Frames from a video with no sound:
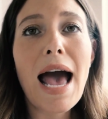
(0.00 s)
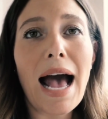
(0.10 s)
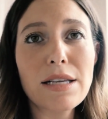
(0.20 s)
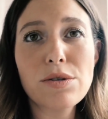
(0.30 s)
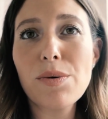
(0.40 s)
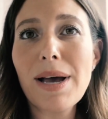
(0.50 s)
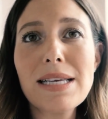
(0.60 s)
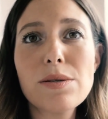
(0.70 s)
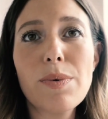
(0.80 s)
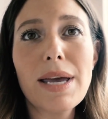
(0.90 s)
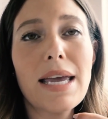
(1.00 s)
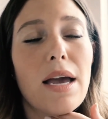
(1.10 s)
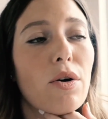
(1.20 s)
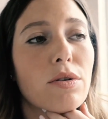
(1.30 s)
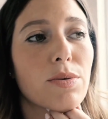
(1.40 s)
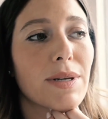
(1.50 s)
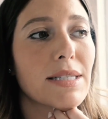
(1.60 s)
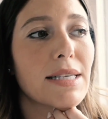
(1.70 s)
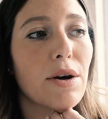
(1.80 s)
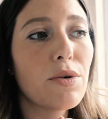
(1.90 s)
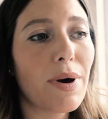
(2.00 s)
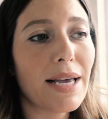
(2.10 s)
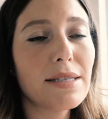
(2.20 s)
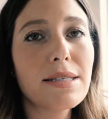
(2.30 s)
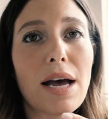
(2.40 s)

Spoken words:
as always, we on Twinset always